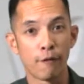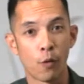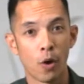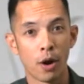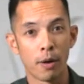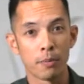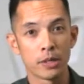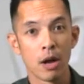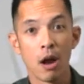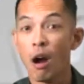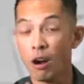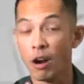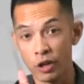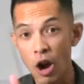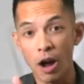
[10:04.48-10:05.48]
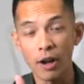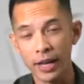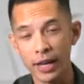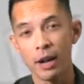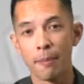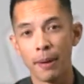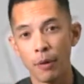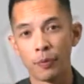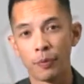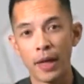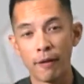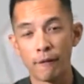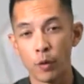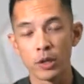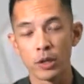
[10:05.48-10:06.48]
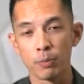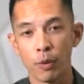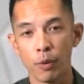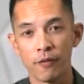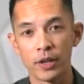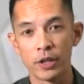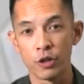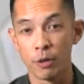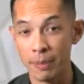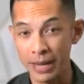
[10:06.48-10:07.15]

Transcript: forums, are talking about that focus point feature